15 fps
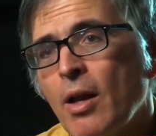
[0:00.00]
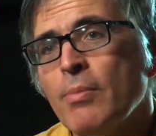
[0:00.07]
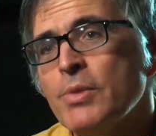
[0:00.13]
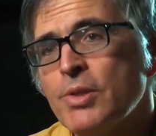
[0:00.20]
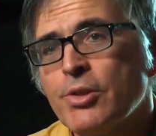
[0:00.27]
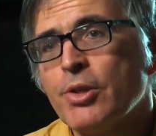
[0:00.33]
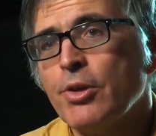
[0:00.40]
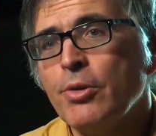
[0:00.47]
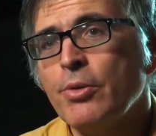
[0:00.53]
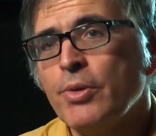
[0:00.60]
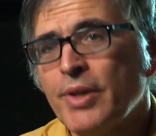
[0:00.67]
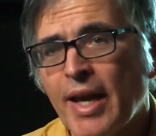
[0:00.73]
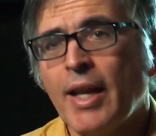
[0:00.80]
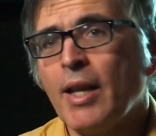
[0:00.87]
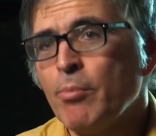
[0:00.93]
comes to
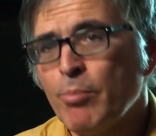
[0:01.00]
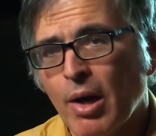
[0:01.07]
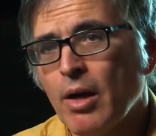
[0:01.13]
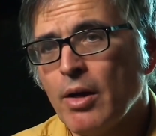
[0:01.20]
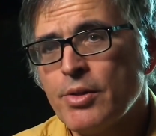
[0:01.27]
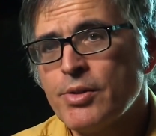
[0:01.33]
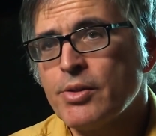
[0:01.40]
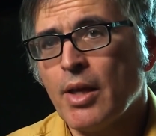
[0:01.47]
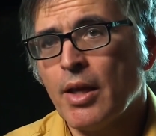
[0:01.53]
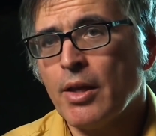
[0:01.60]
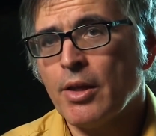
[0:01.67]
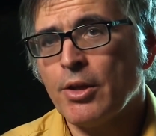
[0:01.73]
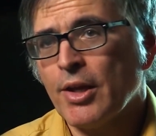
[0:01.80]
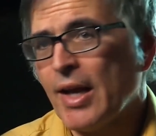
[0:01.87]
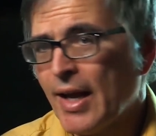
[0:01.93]
getting bugs,
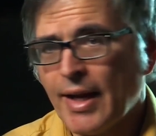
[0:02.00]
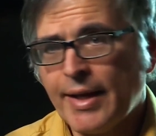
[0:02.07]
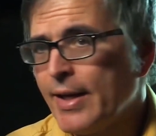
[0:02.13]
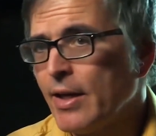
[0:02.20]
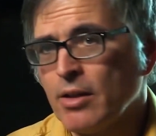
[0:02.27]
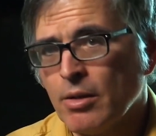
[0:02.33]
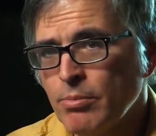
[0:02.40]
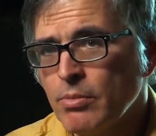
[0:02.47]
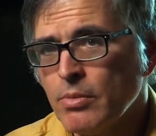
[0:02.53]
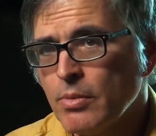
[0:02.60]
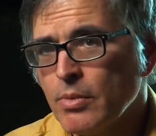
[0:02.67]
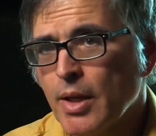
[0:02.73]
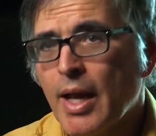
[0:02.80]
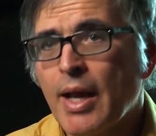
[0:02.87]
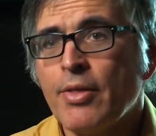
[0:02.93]
you gotta kill them.
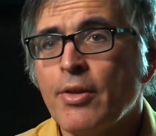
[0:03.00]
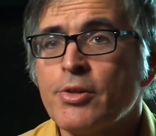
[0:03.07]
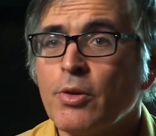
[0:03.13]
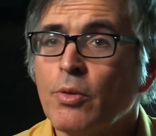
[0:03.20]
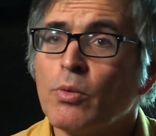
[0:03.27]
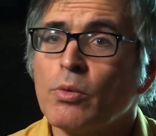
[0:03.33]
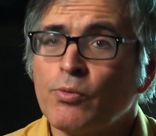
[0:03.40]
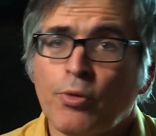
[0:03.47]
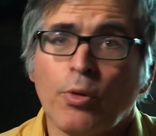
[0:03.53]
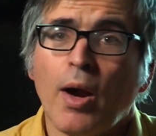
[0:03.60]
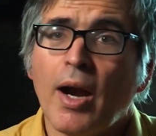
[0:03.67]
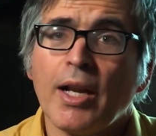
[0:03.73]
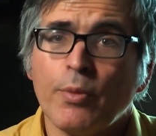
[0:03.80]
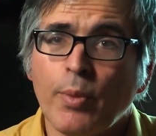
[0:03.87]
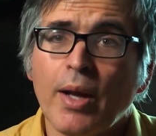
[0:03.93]
And there's a
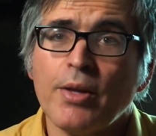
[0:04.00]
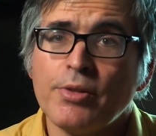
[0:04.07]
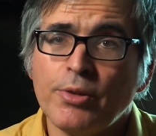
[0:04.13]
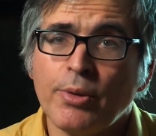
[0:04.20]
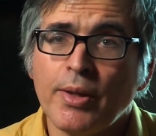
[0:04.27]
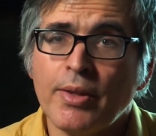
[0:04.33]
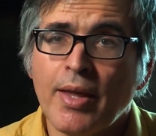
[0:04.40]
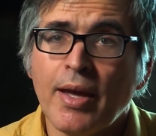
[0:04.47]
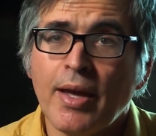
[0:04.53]
variety of ways of doing